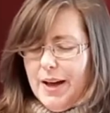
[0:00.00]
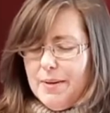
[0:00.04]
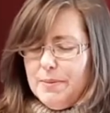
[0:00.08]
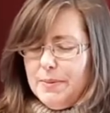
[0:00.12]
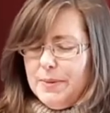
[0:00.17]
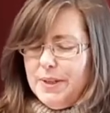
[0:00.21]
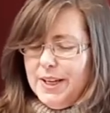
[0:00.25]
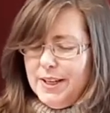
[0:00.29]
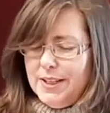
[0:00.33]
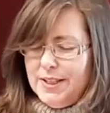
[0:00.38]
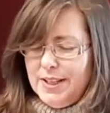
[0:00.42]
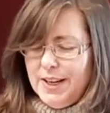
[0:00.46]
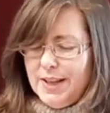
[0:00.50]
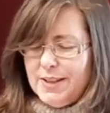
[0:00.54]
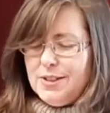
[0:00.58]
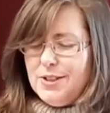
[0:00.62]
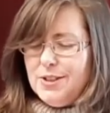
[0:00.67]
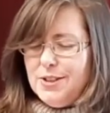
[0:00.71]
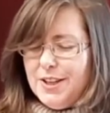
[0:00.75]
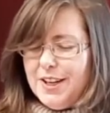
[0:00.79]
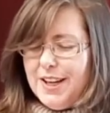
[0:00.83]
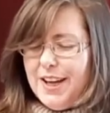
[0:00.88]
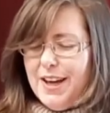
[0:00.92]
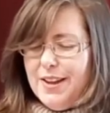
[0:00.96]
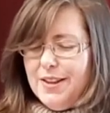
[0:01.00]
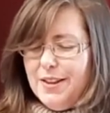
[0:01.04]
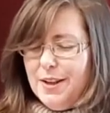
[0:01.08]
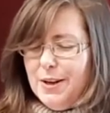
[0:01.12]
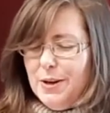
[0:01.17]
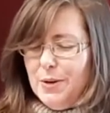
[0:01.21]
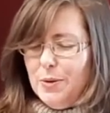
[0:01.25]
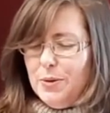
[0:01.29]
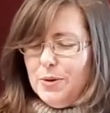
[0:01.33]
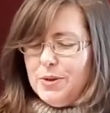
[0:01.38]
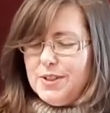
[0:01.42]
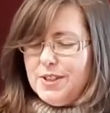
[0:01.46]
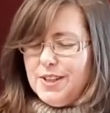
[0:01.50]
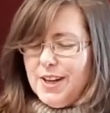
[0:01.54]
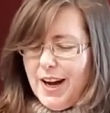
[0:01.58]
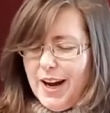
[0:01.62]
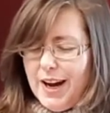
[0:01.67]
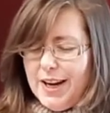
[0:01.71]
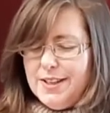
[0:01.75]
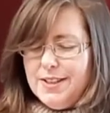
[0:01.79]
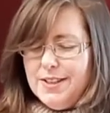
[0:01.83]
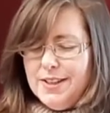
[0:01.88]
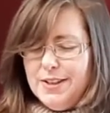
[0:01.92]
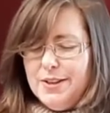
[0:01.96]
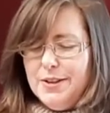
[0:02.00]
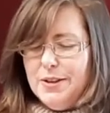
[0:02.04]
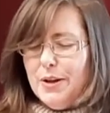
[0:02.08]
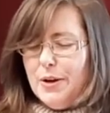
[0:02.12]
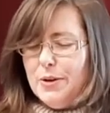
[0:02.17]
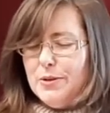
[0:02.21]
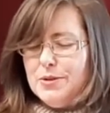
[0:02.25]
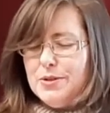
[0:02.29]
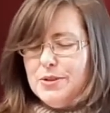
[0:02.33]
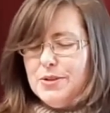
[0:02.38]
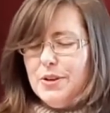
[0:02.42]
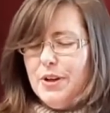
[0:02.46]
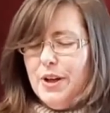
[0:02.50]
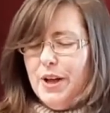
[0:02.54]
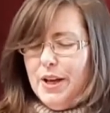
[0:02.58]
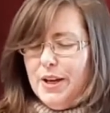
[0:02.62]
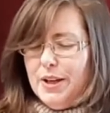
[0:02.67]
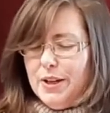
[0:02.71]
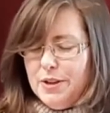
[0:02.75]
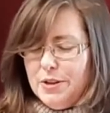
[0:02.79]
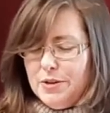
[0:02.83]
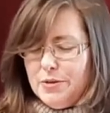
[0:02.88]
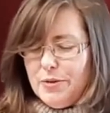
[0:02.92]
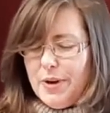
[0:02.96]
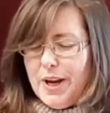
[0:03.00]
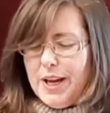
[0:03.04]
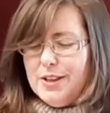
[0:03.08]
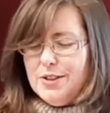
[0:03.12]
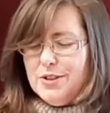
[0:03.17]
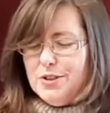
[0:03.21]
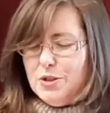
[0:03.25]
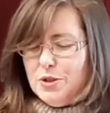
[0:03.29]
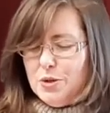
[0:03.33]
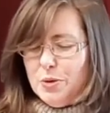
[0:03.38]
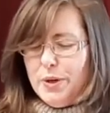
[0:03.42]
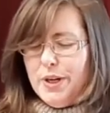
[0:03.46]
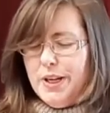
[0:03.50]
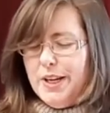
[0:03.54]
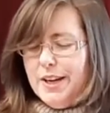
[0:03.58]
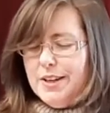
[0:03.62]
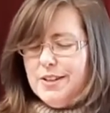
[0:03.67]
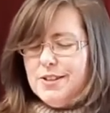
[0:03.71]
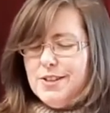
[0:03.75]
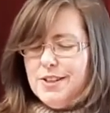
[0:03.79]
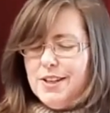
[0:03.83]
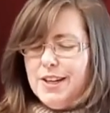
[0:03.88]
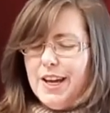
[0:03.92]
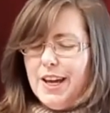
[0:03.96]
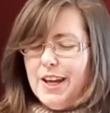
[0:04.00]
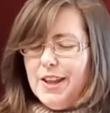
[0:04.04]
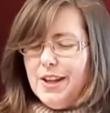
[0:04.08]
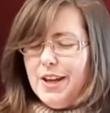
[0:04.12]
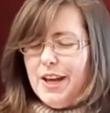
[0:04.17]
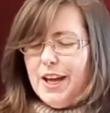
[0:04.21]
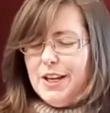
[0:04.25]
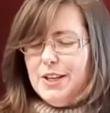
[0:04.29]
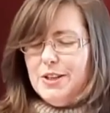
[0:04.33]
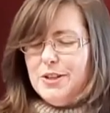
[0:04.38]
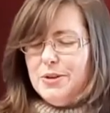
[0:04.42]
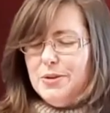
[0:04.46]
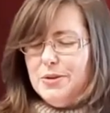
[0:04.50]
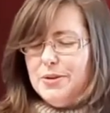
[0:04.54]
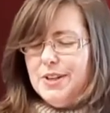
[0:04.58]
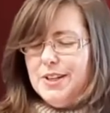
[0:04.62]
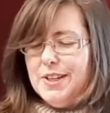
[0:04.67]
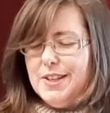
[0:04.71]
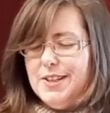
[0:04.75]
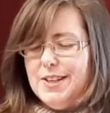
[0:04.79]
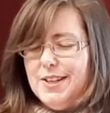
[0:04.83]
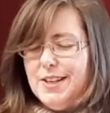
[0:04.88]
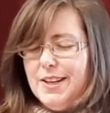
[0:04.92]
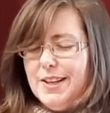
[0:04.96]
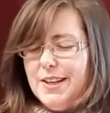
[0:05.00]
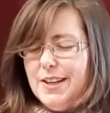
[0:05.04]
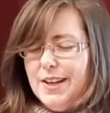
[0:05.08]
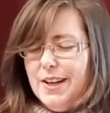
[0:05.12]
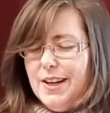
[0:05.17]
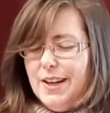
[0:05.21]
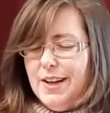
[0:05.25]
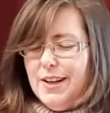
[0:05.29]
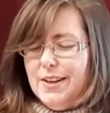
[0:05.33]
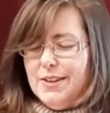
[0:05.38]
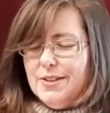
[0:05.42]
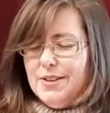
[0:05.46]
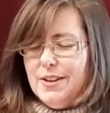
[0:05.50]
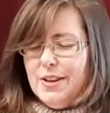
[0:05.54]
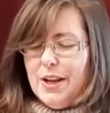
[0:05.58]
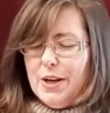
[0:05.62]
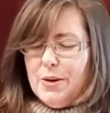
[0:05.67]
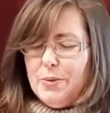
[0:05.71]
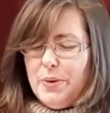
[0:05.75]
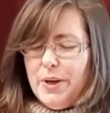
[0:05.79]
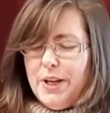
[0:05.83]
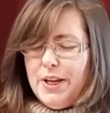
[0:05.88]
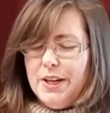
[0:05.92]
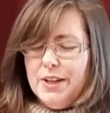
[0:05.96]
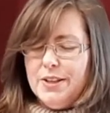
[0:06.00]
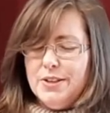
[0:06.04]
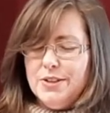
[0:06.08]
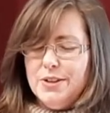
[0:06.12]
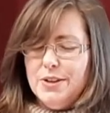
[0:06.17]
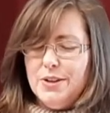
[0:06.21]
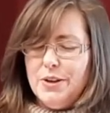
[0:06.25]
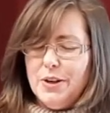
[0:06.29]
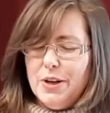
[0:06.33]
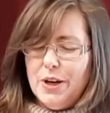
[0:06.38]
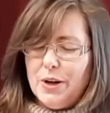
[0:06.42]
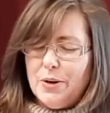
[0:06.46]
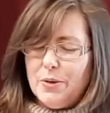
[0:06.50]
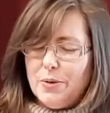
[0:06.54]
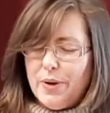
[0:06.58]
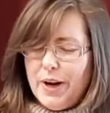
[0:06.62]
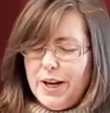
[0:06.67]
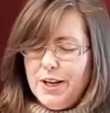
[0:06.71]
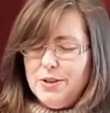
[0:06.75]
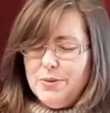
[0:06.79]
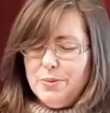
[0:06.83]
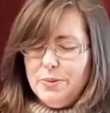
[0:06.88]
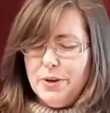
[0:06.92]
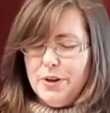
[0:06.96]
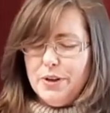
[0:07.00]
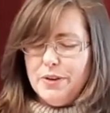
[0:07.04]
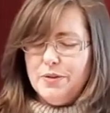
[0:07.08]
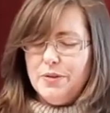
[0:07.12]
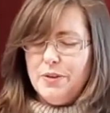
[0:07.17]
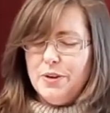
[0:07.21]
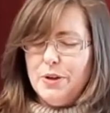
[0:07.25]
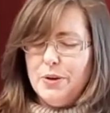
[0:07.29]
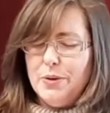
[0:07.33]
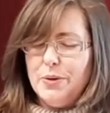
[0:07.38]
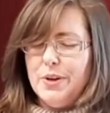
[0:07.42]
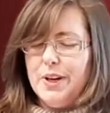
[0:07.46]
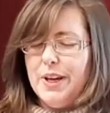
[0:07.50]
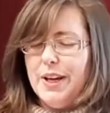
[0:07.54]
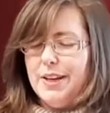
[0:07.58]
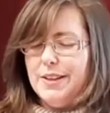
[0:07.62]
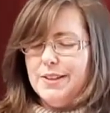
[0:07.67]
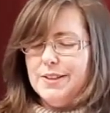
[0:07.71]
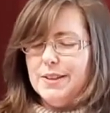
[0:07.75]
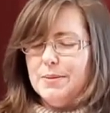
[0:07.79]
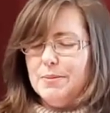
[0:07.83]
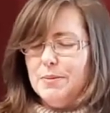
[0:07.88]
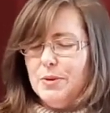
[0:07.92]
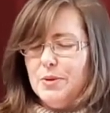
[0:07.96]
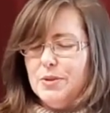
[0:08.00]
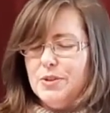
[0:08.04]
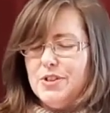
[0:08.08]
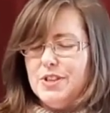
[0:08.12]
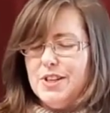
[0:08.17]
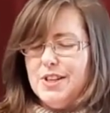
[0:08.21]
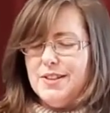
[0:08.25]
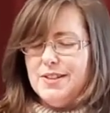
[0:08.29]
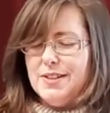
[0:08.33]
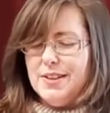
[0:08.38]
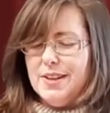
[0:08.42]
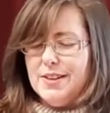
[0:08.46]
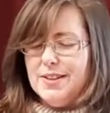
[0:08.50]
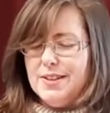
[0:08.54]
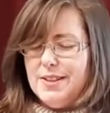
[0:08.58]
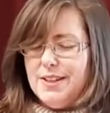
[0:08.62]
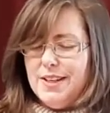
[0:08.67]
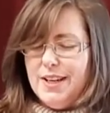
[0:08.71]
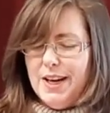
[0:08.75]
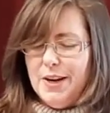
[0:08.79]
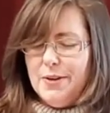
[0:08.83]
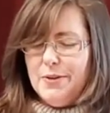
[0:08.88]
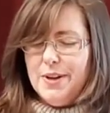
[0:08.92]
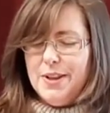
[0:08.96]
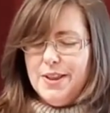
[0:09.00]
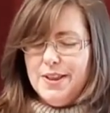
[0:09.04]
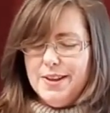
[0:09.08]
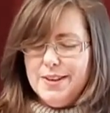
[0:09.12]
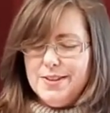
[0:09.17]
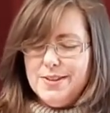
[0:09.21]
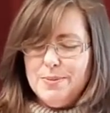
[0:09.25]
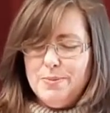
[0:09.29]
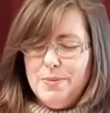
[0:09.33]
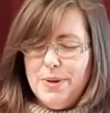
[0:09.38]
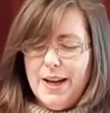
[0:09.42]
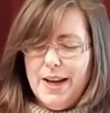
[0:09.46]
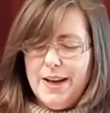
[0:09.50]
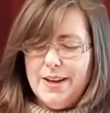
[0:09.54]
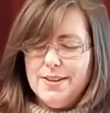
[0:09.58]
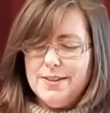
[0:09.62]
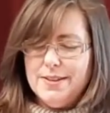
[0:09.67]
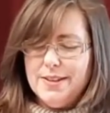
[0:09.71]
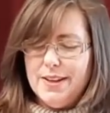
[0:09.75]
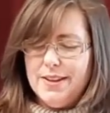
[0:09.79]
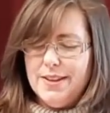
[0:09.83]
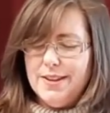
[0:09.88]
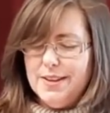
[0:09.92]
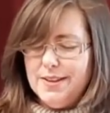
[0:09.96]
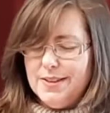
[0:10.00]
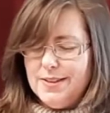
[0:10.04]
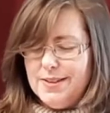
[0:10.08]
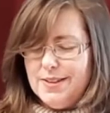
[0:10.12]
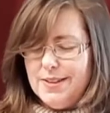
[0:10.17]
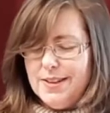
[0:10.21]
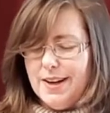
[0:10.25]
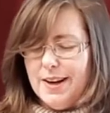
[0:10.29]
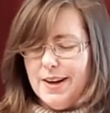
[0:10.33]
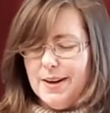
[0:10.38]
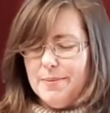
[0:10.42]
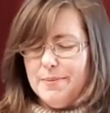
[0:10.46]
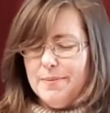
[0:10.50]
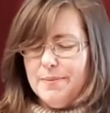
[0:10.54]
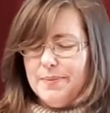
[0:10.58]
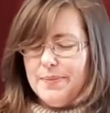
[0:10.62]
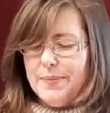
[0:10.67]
Knit us together, Lord. Tighten those threads. Join us together in unity, so that we can do a great work for your kingdom, Lord Jesus, here in this place at this time.